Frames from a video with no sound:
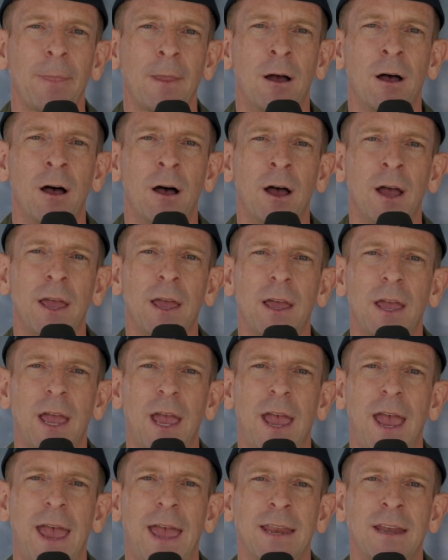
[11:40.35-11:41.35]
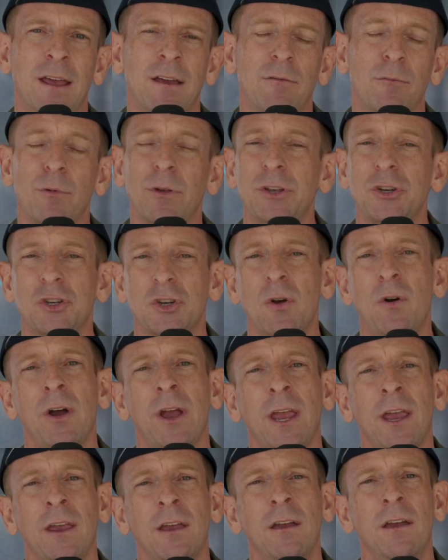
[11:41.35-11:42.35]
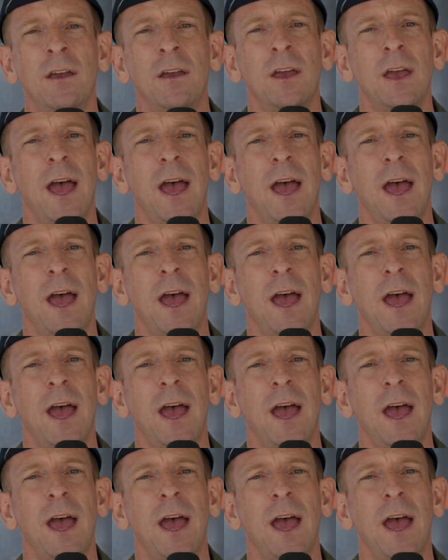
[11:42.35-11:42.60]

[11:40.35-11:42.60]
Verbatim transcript: uh, and really showing